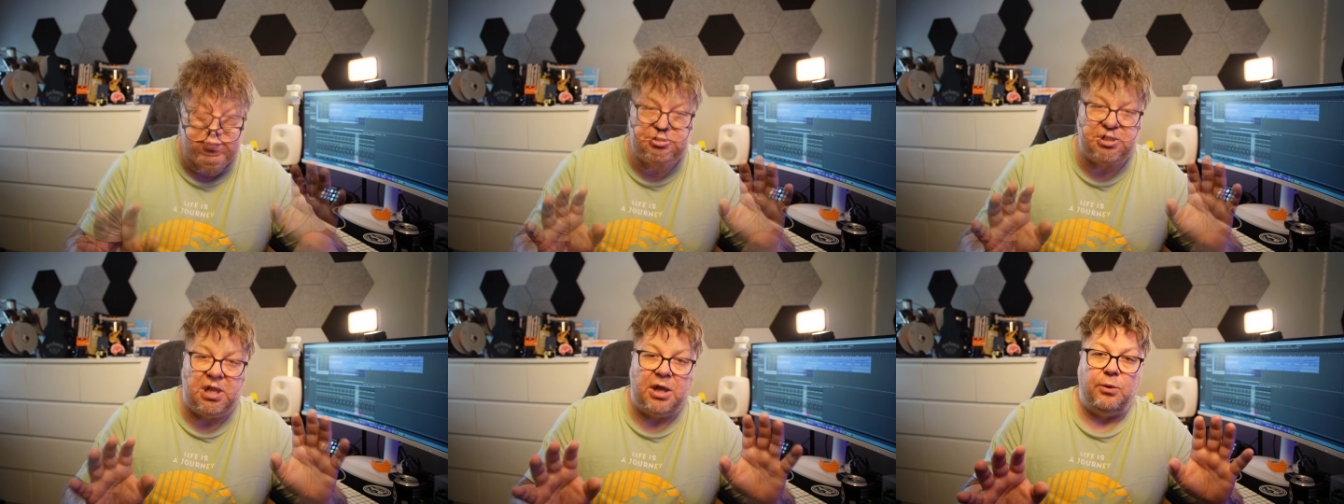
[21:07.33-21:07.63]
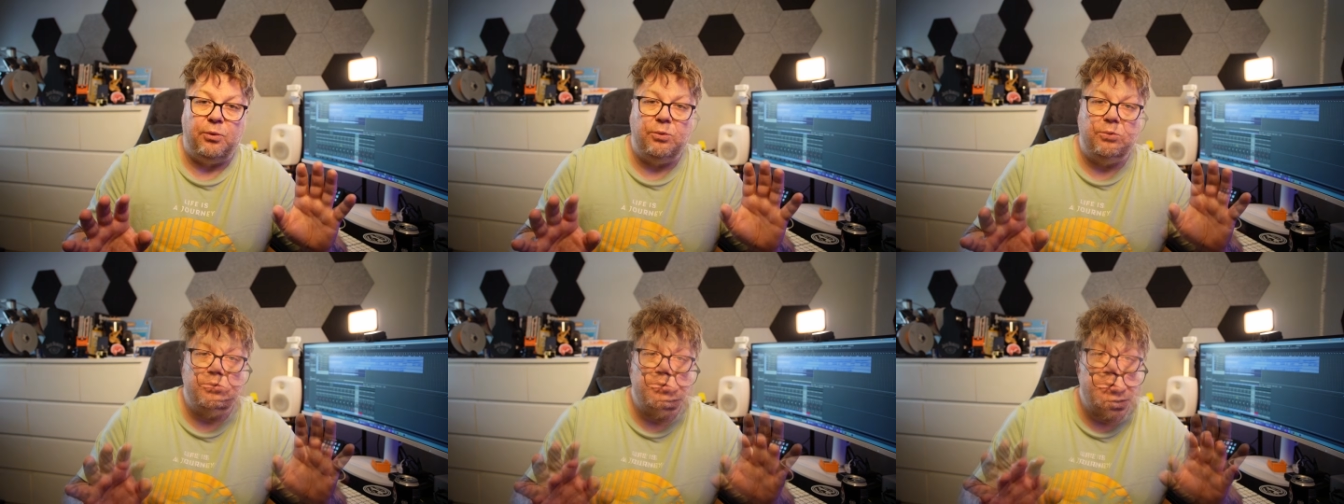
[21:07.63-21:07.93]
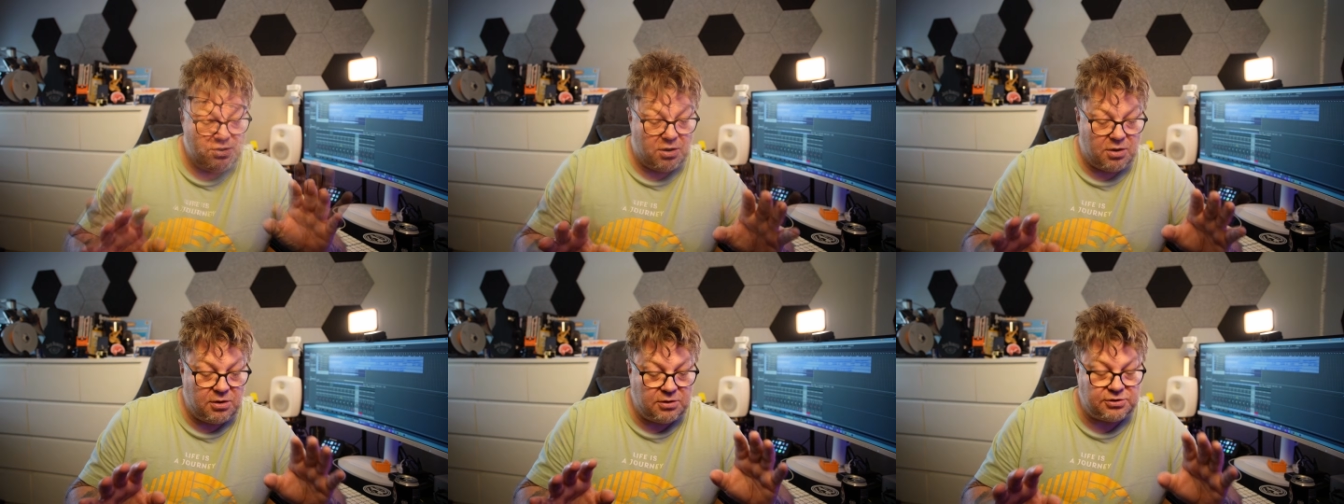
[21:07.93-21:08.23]
So
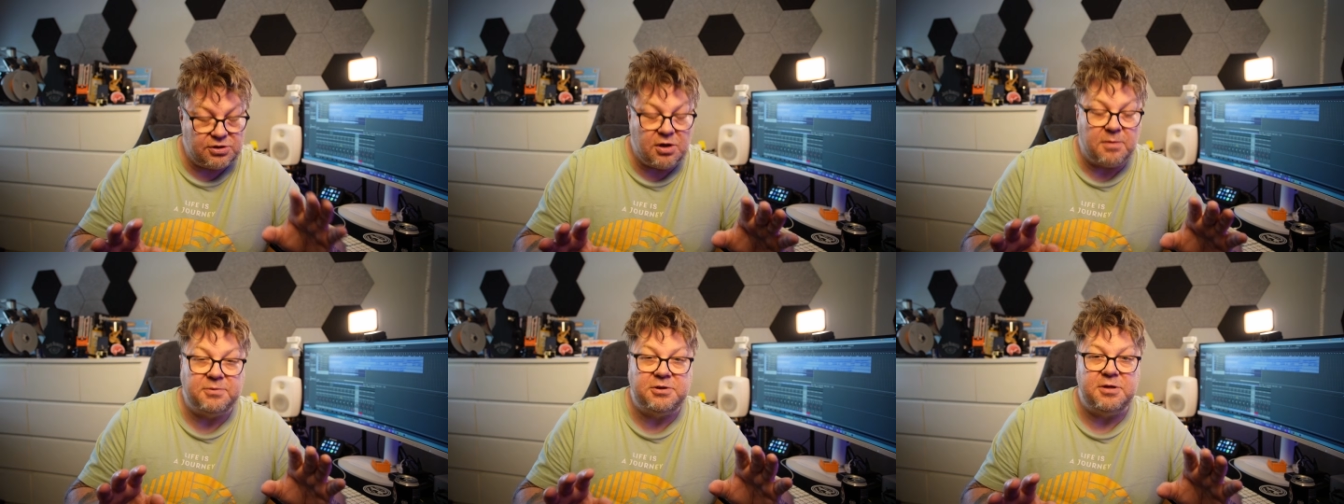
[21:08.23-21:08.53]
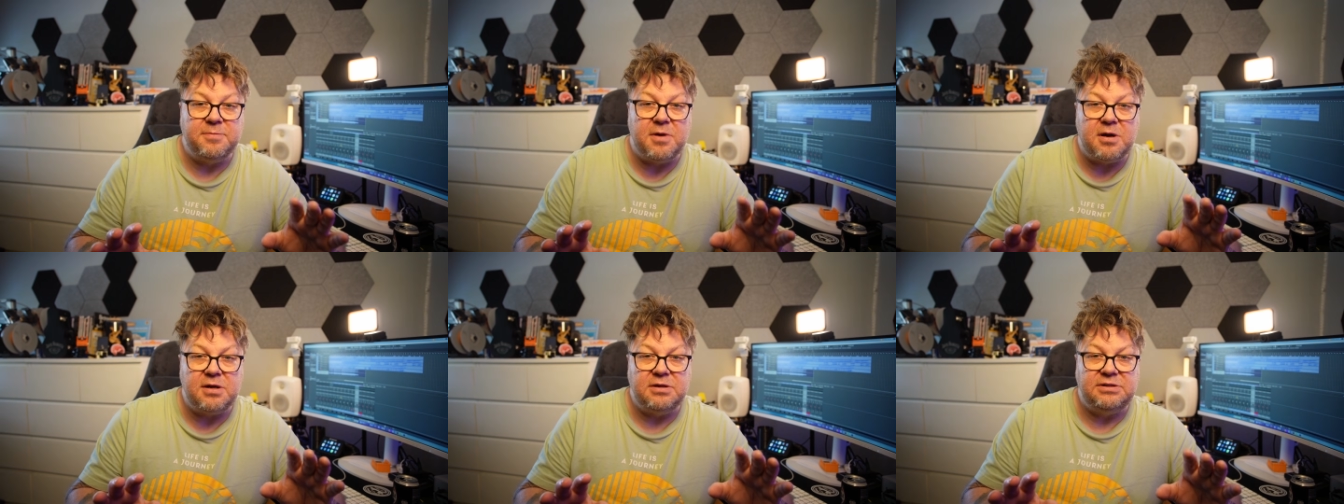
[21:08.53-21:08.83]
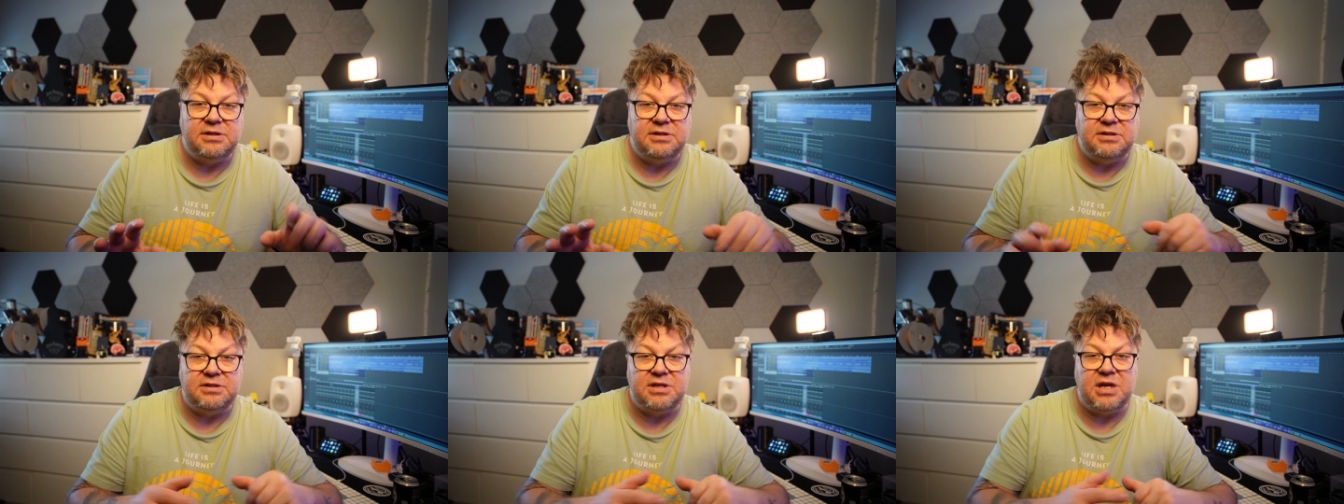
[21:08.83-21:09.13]
not as
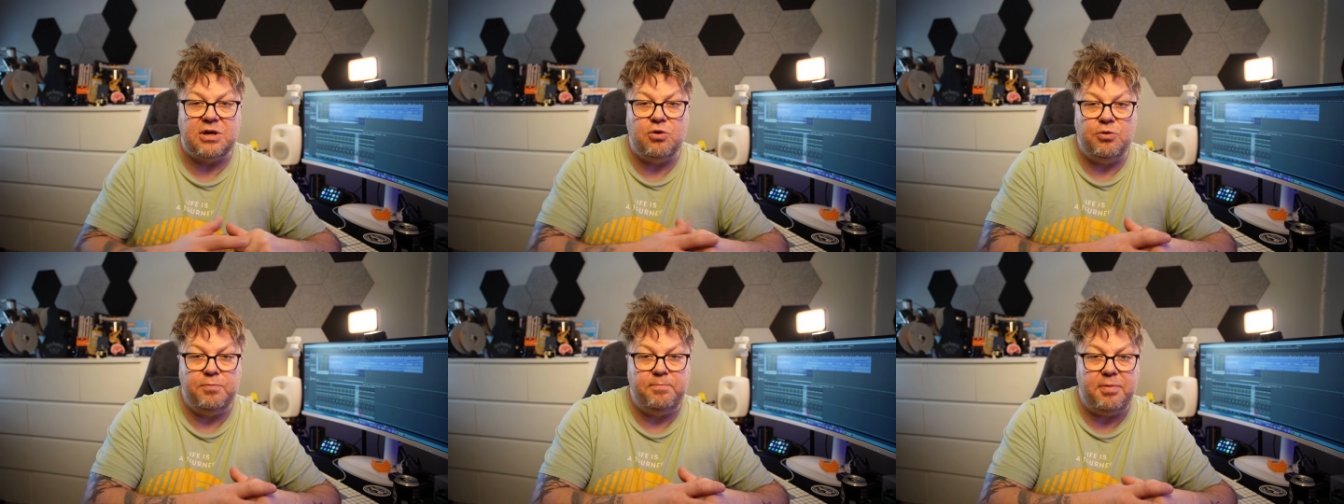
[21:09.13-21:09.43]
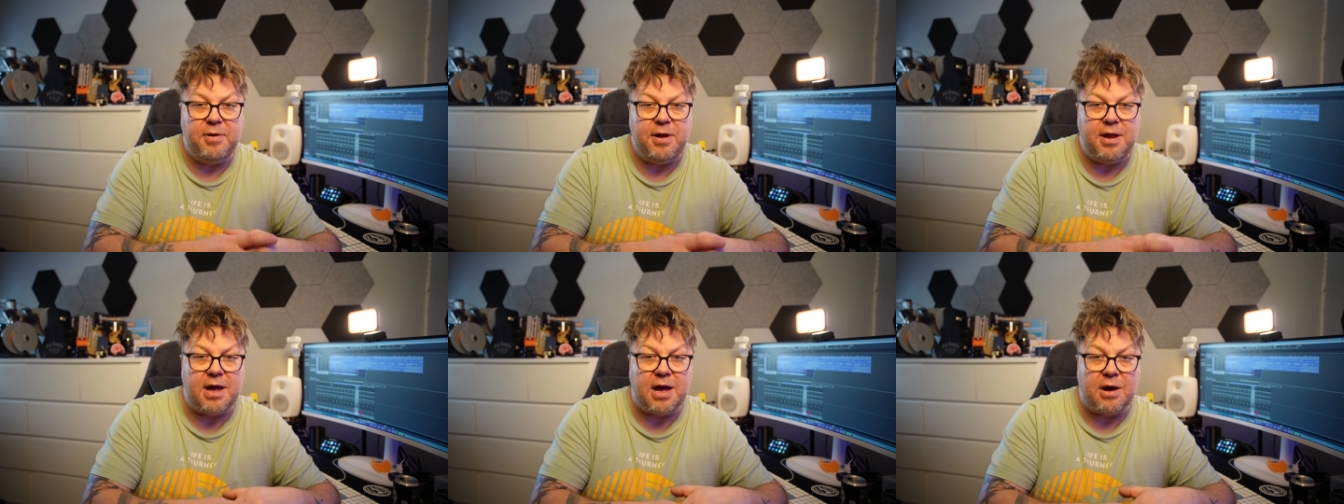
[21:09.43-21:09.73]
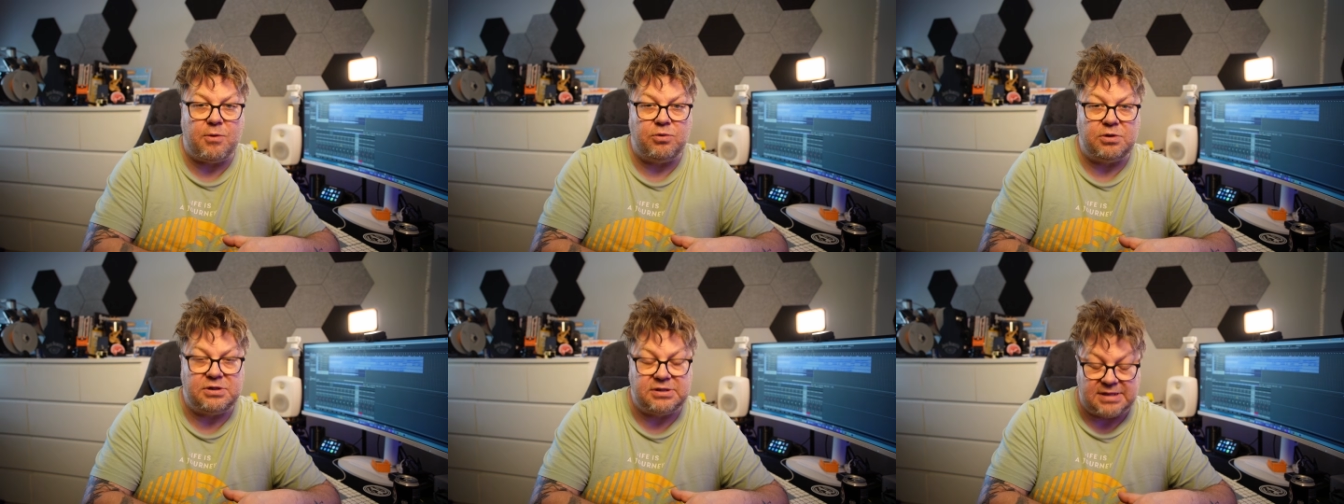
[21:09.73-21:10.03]
optimized as they could be,
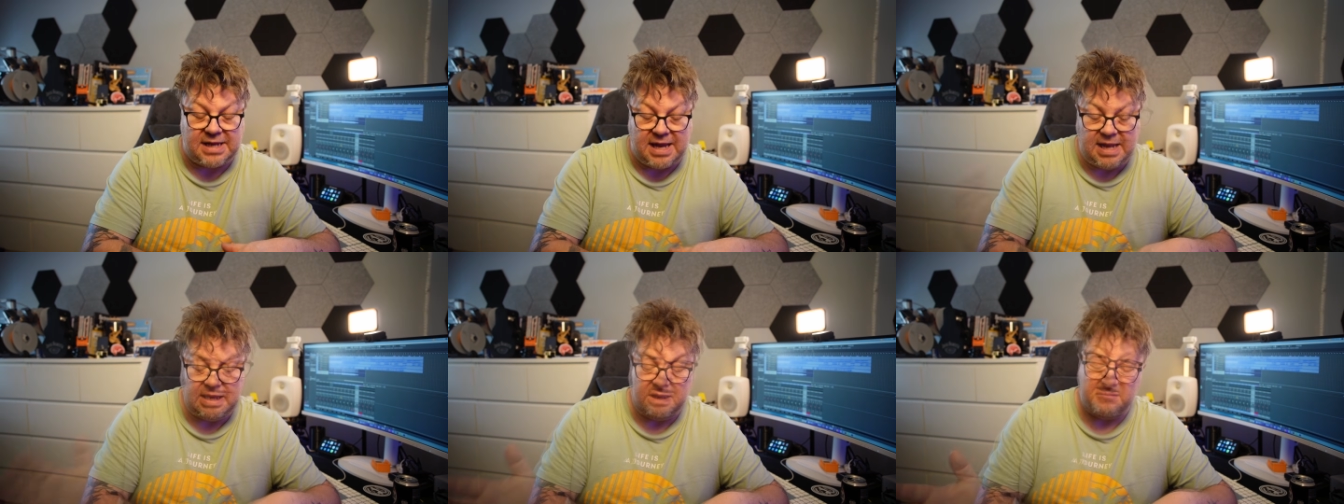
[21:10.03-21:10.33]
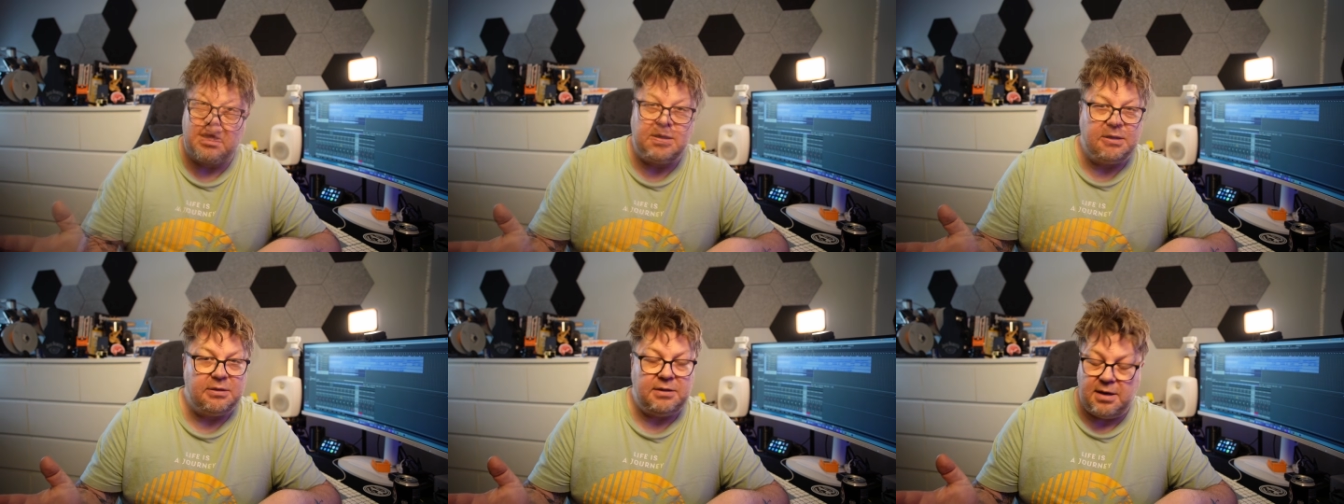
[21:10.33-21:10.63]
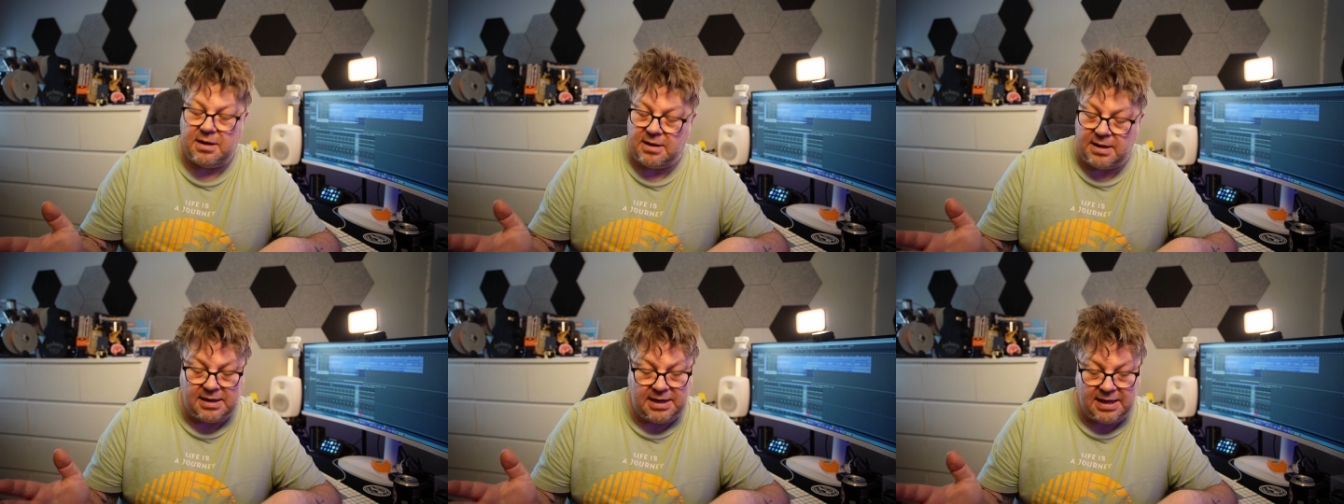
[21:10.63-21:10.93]
I would say.
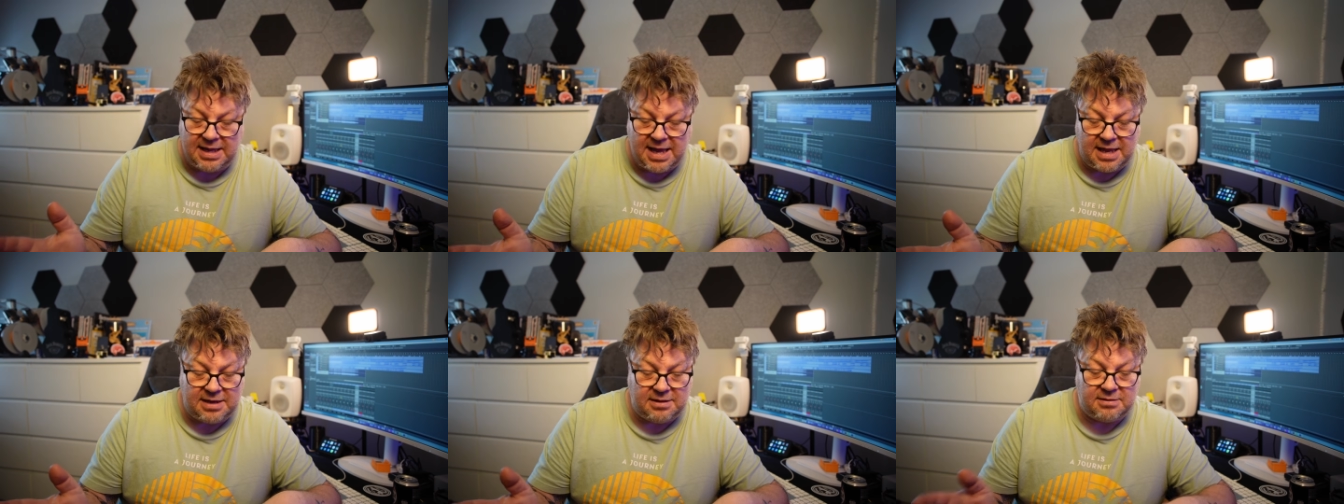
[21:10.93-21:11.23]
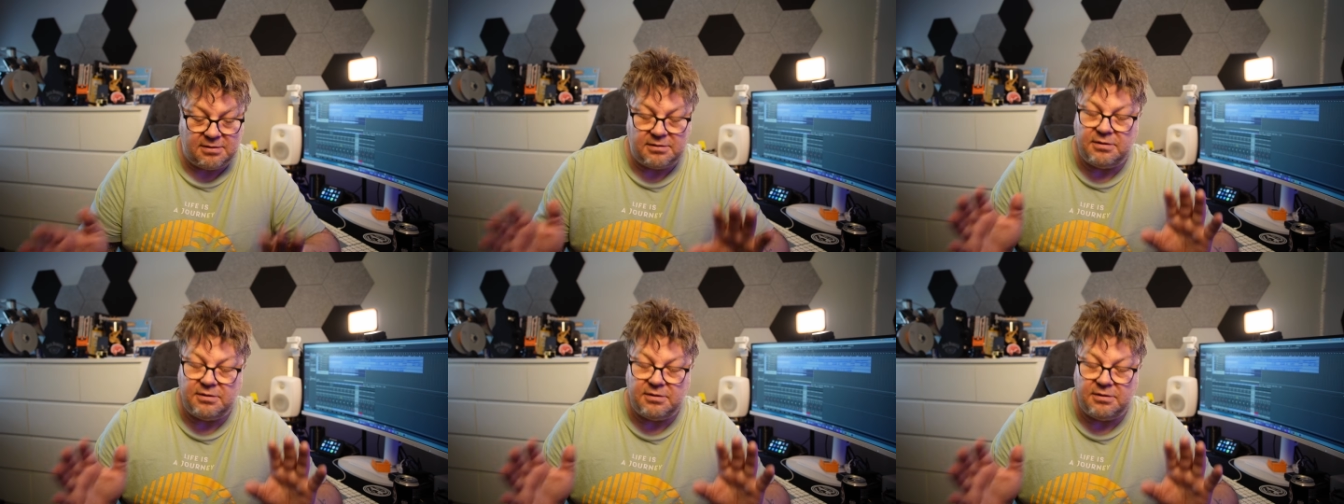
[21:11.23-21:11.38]
And again,